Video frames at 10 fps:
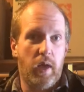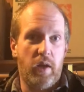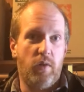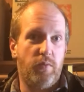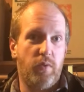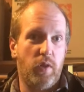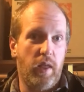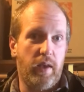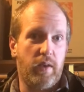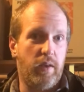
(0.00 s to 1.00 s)
I don't feel
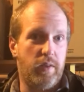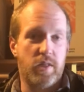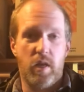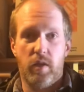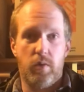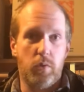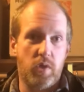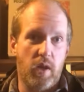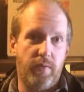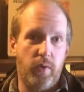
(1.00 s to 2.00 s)
like it's getting too
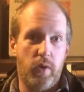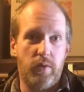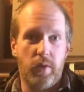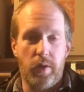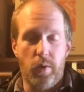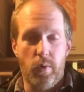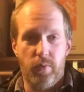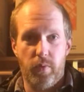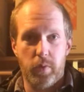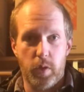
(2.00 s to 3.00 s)
stuffy or anything. You know,
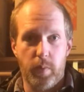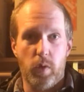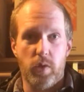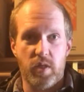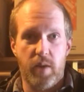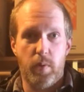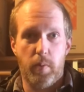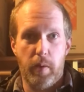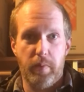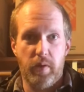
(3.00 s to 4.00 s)
if it was in the middle of the summer,
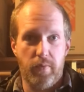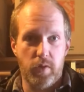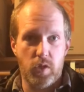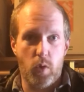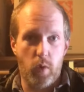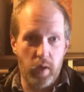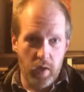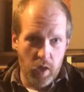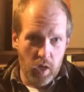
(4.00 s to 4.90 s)
it might be a different story.